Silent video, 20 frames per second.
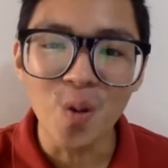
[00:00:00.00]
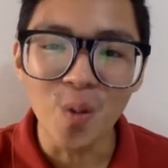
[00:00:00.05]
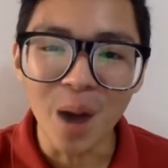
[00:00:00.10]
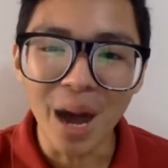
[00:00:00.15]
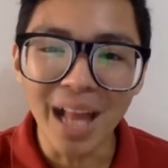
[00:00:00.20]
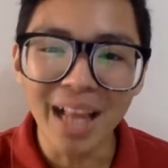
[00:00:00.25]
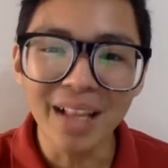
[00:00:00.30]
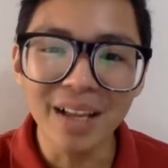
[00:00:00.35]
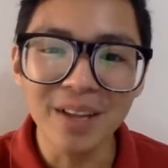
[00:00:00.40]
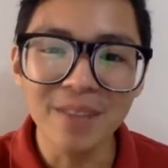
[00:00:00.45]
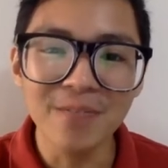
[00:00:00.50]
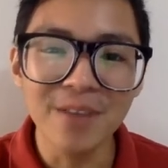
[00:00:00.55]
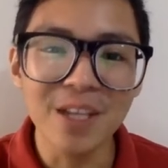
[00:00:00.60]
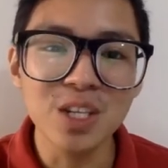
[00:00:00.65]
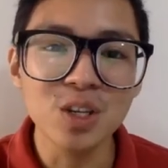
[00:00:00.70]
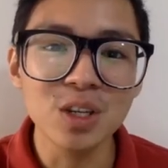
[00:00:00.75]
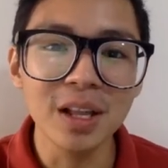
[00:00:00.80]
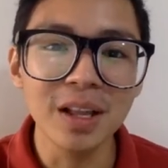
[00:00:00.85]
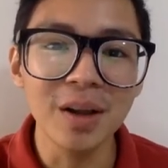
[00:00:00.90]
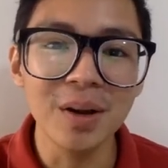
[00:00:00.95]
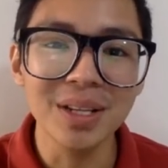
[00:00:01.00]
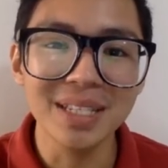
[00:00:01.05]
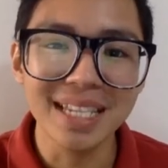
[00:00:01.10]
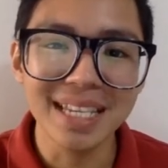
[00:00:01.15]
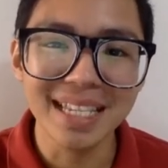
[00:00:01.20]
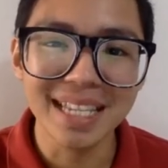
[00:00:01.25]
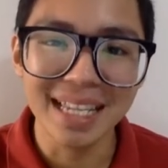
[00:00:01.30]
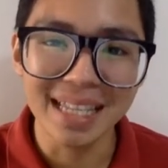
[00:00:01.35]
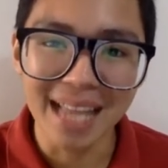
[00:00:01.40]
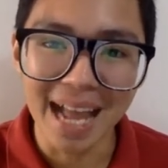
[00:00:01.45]
While conventional
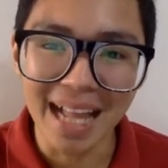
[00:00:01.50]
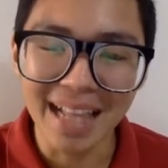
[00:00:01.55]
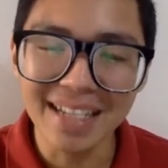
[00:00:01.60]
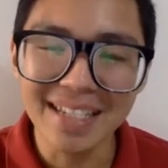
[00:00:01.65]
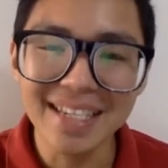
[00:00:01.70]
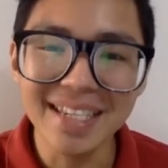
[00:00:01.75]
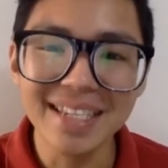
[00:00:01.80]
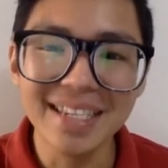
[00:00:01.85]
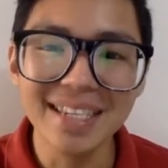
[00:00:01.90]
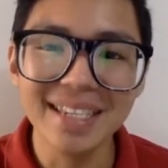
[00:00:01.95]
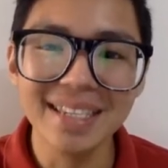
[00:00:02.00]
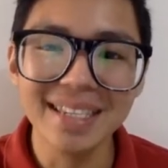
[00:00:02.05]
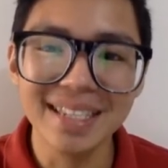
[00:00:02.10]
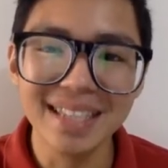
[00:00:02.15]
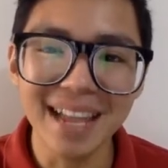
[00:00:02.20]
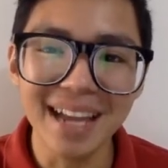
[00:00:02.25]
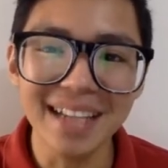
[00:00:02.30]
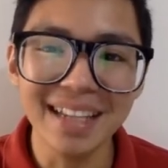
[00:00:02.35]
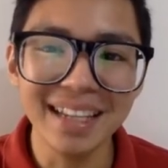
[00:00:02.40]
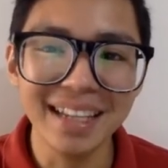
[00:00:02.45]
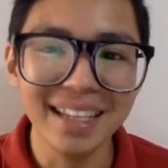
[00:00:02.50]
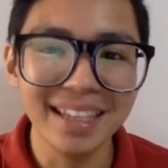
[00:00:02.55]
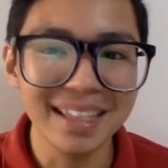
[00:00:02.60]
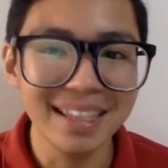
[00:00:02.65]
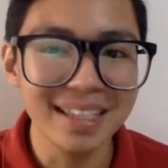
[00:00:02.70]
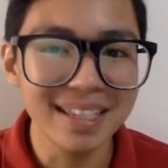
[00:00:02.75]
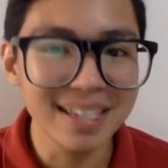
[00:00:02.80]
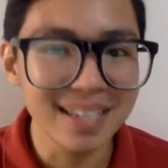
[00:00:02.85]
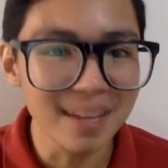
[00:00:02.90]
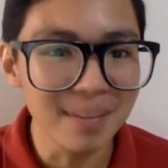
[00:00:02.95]
content analysis is
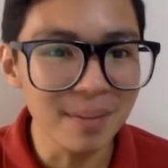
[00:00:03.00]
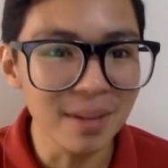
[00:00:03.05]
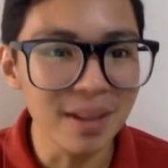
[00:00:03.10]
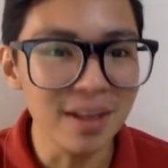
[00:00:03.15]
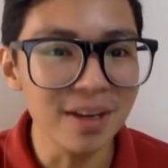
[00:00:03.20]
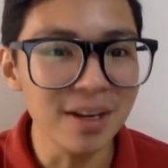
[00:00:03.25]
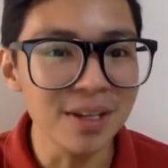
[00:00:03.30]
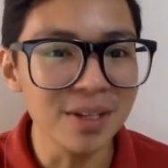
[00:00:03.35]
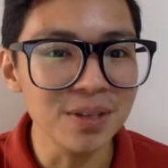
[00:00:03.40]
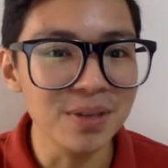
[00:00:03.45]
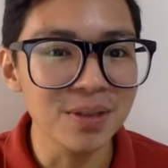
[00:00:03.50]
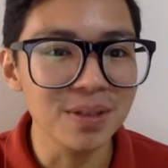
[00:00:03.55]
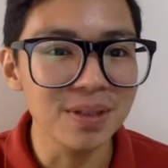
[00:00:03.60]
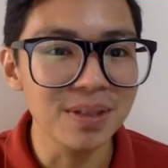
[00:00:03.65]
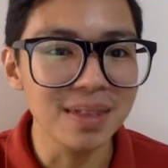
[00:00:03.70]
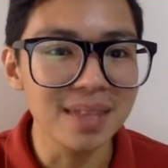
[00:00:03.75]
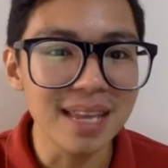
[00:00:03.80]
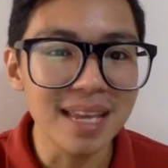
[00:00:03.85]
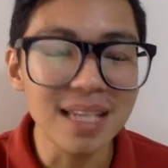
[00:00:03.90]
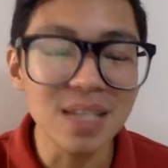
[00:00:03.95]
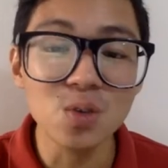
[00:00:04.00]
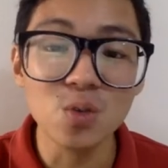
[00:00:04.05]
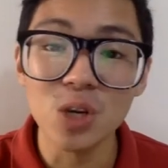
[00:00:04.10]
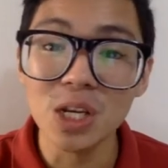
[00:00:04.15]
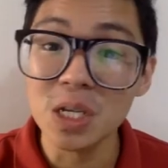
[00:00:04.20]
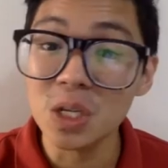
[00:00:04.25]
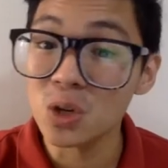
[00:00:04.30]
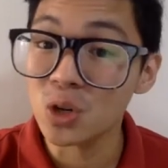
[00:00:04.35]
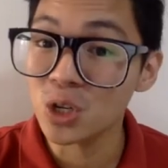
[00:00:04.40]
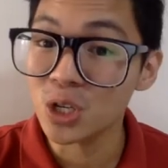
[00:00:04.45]
slightly similar to these
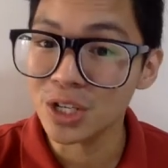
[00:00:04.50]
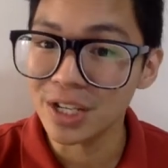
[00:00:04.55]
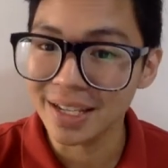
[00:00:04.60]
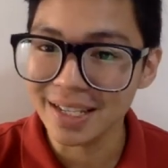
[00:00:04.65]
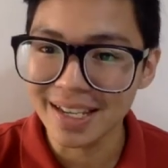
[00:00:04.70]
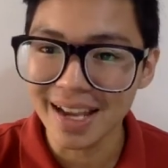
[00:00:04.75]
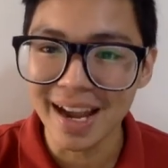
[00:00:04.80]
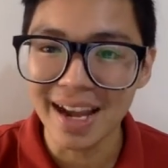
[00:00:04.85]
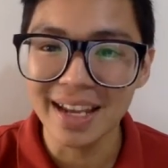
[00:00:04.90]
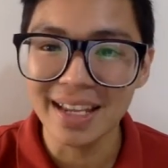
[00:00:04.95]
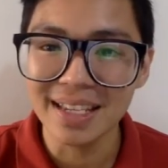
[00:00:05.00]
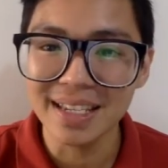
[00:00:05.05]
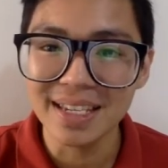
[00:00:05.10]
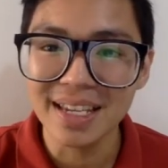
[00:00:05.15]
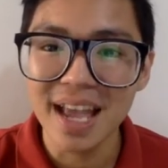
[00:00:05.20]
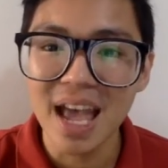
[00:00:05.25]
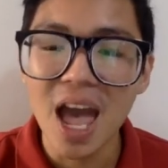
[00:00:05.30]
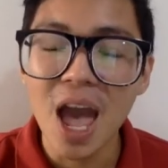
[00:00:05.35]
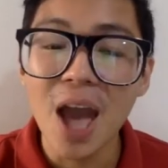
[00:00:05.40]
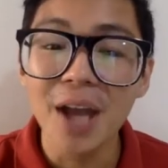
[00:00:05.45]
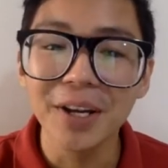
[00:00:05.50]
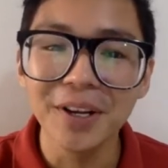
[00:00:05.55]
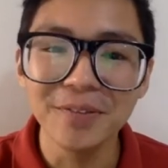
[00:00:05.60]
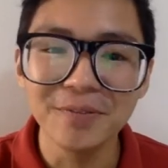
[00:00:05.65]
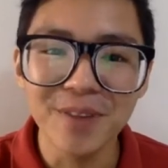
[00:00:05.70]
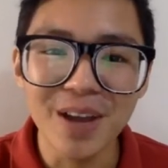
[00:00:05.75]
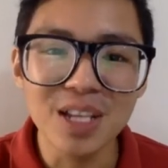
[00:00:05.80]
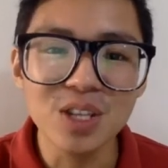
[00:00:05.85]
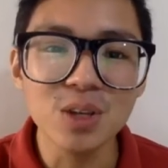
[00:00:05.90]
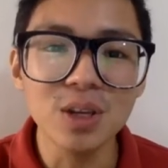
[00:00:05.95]
research designs,
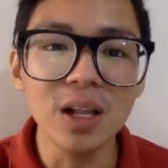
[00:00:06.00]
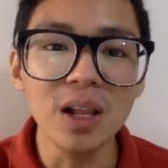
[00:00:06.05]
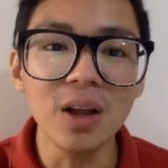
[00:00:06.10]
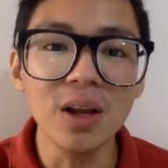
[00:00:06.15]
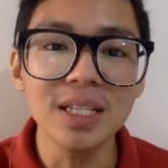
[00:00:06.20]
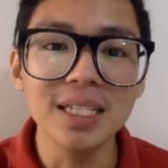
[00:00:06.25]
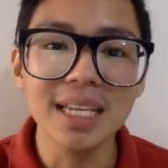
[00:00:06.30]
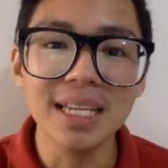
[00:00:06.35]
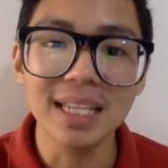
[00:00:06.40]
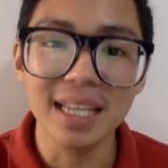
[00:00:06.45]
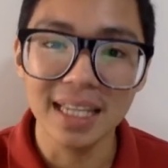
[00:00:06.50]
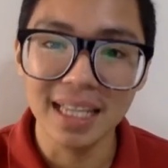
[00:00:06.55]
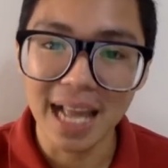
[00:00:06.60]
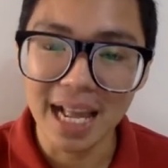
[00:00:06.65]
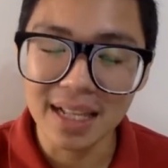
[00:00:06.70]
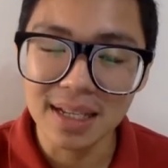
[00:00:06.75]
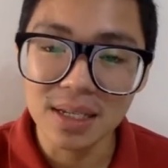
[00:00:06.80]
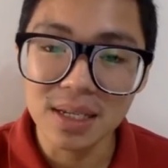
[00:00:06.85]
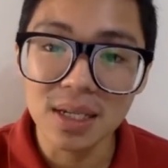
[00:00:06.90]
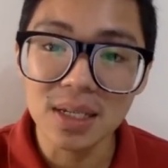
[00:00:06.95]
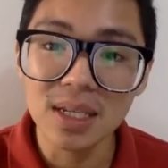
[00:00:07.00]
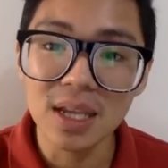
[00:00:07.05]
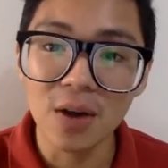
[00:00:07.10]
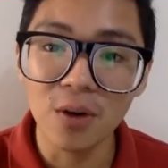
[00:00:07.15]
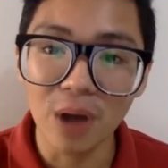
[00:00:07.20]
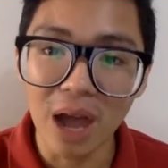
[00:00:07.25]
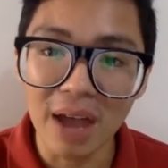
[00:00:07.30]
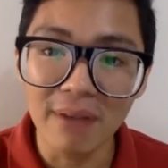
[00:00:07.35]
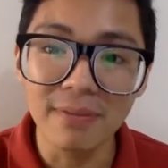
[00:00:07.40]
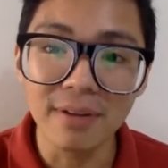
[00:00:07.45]
conventional content analysis,
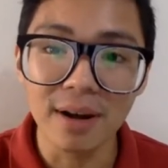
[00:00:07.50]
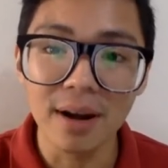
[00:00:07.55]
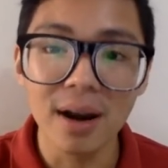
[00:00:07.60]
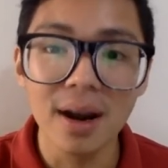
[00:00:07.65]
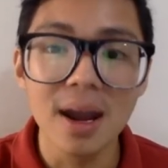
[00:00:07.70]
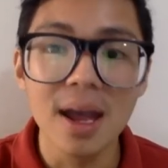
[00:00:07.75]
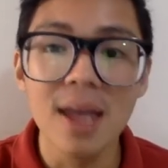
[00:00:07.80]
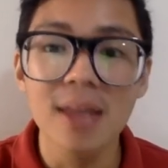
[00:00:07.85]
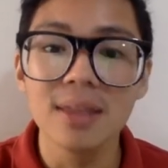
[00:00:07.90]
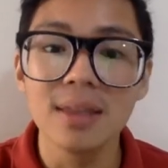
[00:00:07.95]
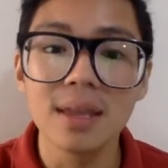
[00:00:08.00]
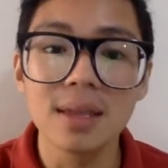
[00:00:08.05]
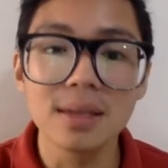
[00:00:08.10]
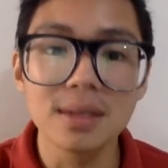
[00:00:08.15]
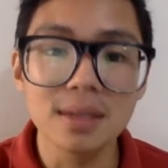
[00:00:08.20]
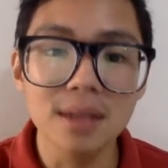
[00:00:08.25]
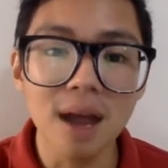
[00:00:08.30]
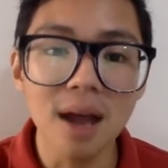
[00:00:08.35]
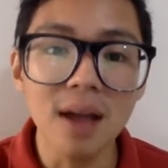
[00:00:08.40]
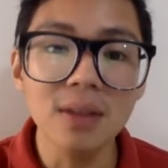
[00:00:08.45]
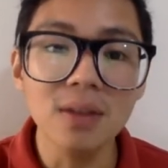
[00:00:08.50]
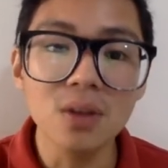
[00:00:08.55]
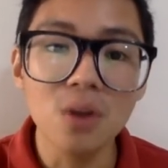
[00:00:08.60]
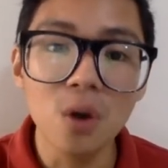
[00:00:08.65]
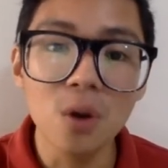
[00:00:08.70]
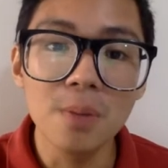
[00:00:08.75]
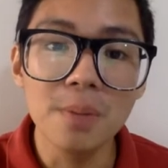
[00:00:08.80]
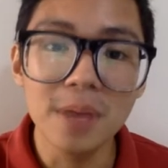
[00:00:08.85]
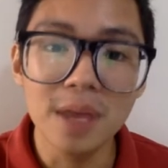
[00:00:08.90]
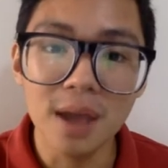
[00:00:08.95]
however, does not
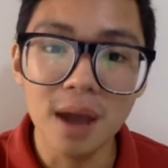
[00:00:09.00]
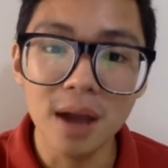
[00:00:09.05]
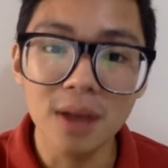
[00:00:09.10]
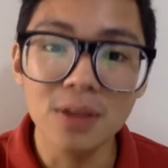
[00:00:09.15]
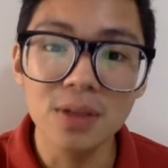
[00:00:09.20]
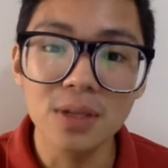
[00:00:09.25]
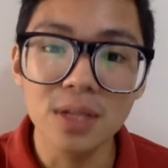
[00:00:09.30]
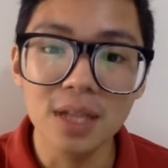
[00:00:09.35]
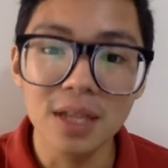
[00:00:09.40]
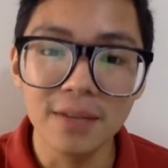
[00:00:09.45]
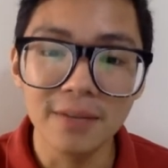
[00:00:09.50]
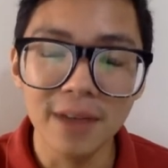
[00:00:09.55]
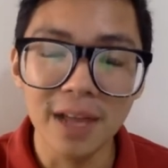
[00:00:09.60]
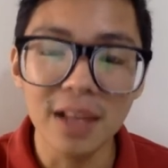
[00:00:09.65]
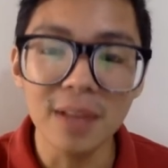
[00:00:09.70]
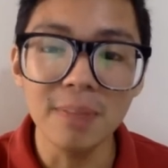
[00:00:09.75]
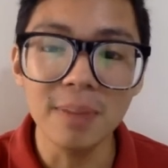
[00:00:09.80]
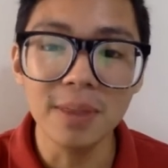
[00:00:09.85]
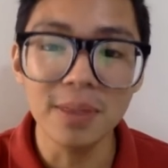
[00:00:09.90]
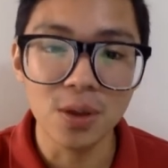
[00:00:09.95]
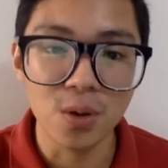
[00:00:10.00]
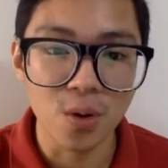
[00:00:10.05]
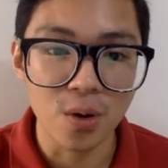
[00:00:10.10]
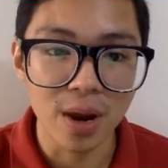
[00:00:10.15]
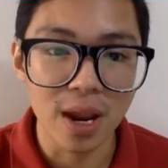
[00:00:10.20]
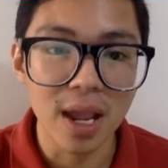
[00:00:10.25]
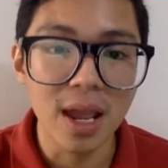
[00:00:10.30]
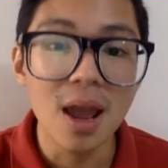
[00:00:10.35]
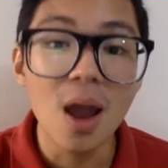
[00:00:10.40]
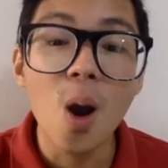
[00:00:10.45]
go beyond to develop a
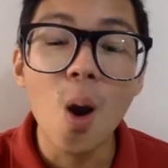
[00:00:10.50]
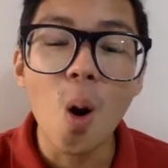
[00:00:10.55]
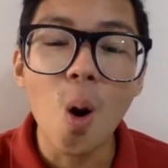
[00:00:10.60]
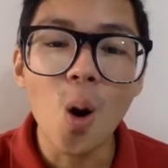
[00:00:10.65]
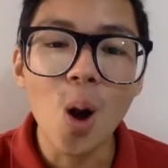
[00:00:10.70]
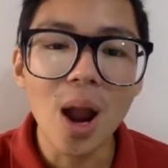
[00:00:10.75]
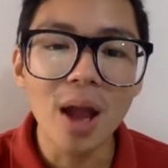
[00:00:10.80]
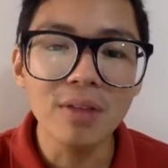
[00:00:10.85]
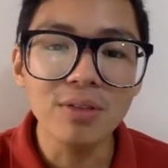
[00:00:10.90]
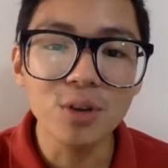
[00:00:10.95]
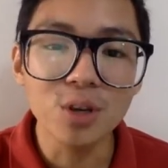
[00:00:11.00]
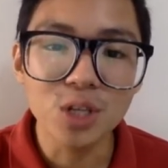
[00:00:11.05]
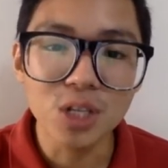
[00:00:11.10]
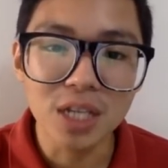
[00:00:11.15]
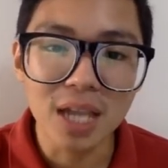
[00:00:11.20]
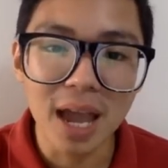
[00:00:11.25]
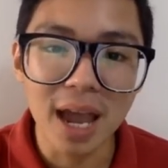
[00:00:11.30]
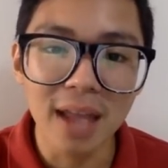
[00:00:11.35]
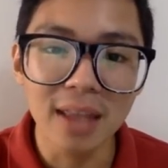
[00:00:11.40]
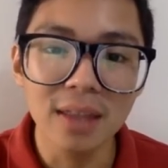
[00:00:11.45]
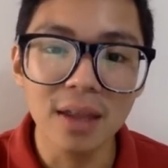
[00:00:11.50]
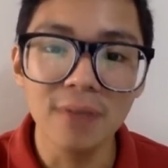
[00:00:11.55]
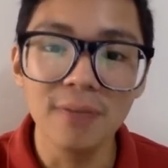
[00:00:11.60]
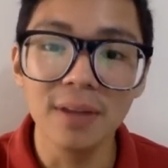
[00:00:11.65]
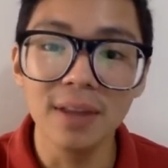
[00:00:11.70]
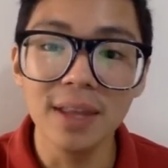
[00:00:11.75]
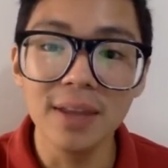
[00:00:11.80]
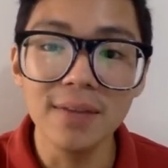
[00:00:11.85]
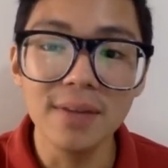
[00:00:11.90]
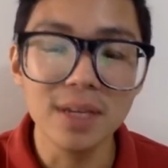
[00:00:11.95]
theory or understand of
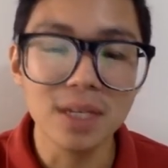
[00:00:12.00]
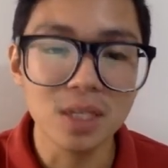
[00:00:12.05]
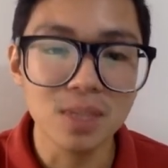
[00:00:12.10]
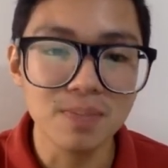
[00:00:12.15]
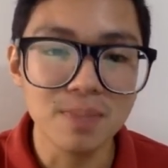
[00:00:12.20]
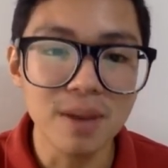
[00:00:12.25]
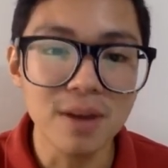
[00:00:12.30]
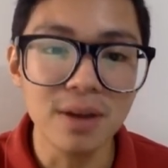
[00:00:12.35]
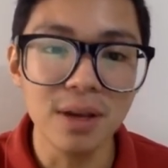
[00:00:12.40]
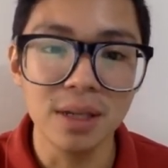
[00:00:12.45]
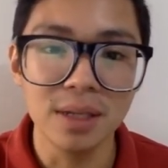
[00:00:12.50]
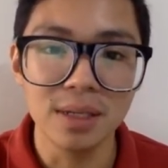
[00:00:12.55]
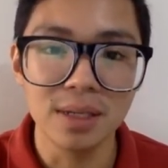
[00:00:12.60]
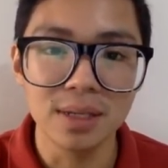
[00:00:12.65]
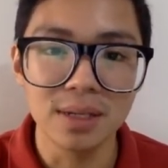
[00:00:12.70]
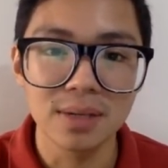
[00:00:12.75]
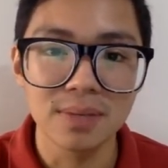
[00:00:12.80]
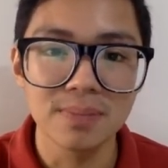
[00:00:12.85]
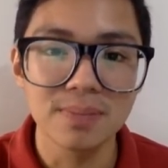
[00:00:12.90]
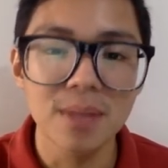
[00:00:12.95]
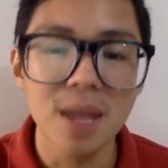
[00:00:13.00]
a lived experience.